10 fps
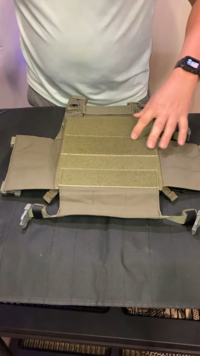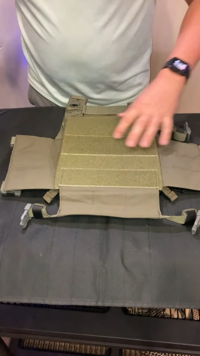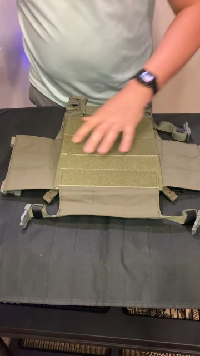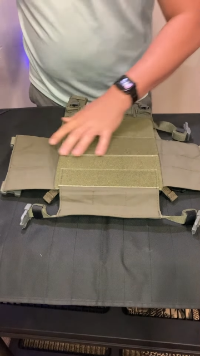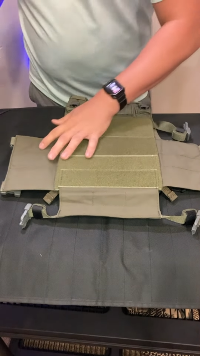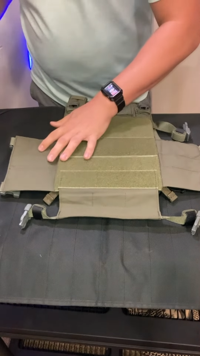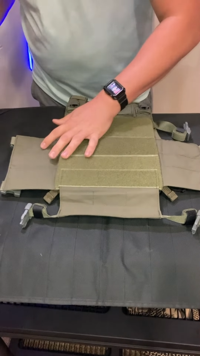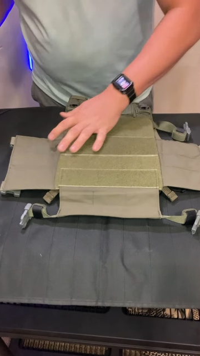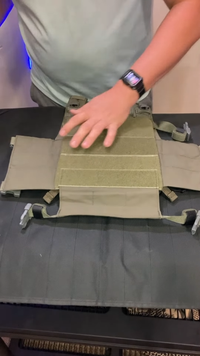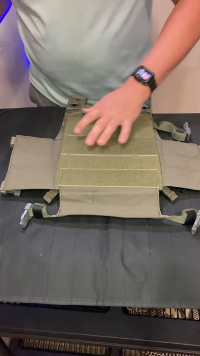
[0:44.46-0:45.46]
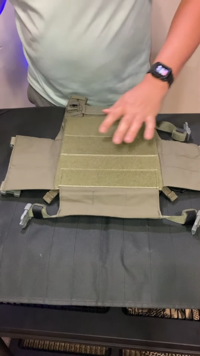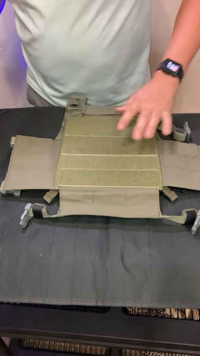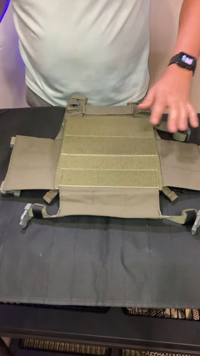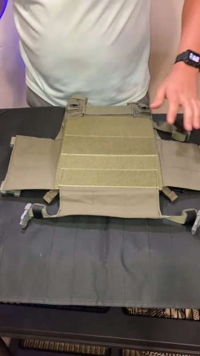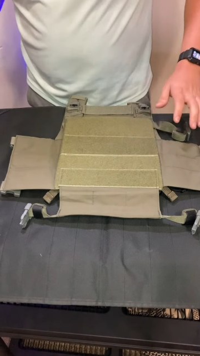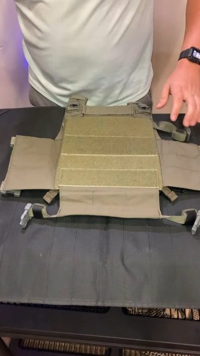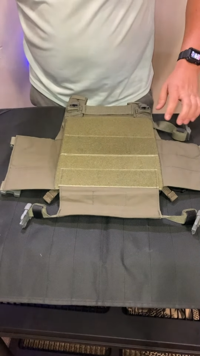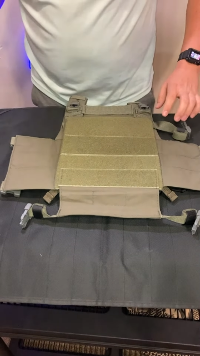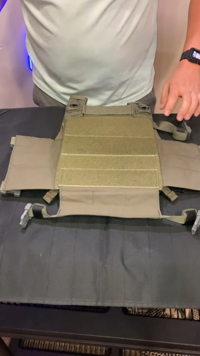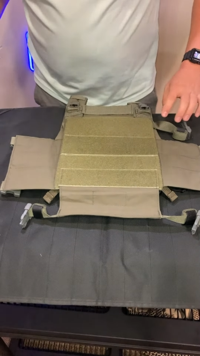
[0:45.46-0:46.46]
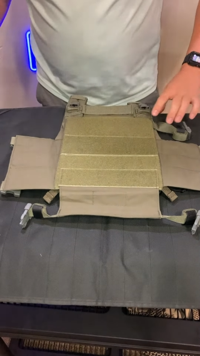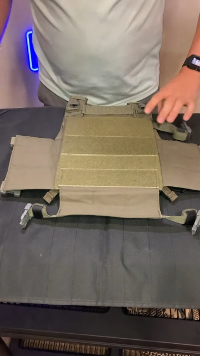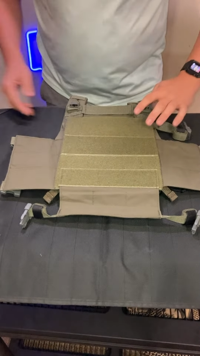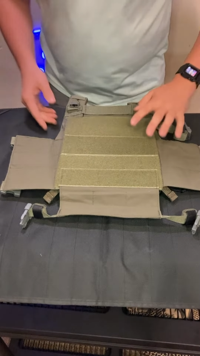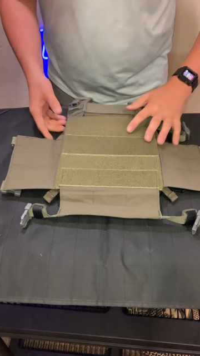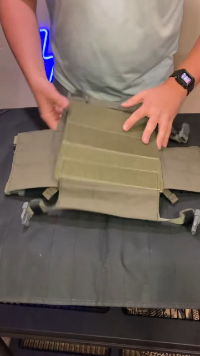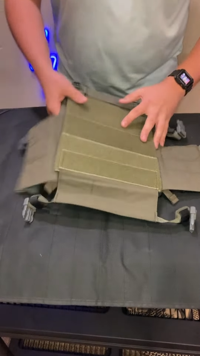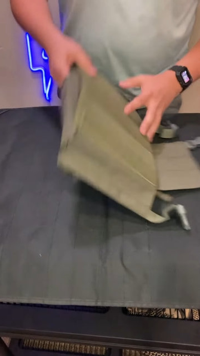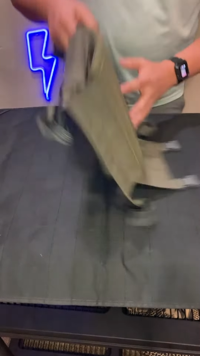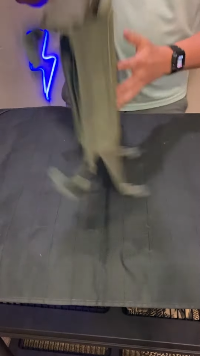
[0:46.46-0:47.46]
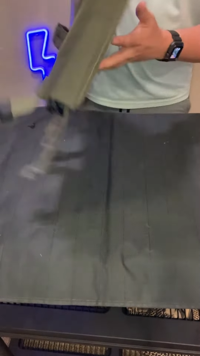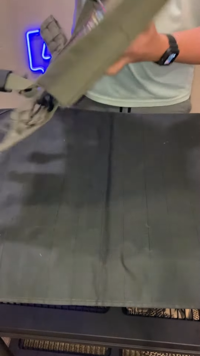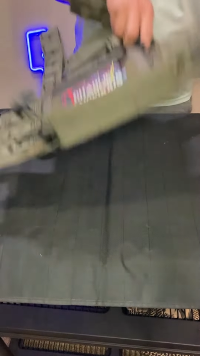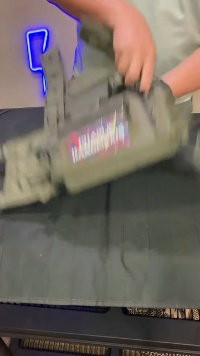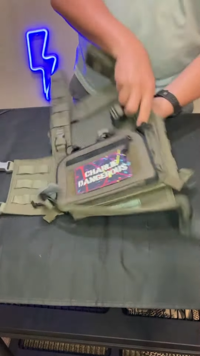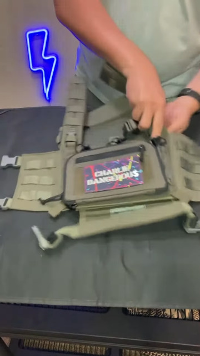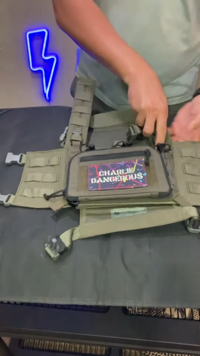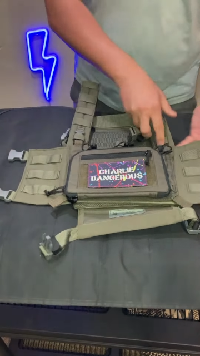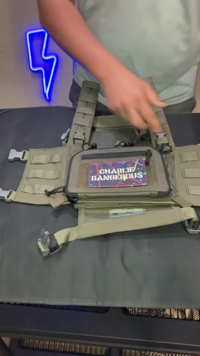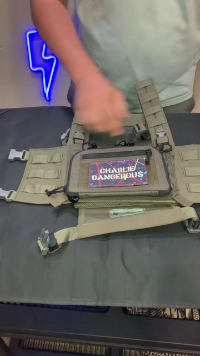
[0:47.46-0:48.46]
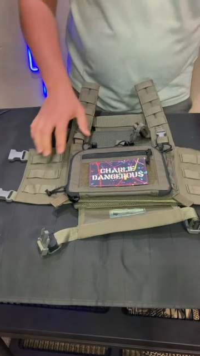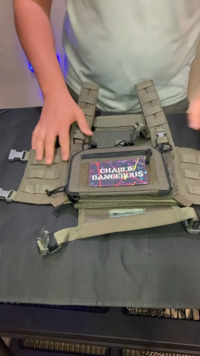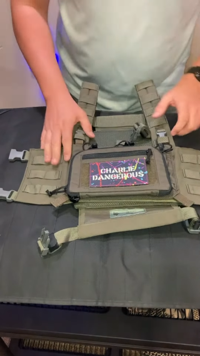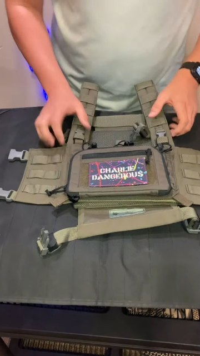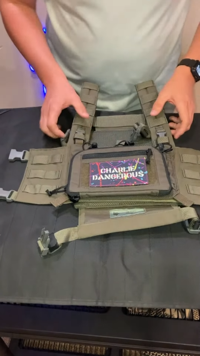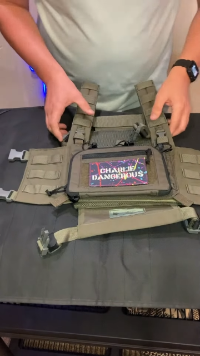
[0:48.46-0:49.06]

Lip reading: [unreadable: no face in view]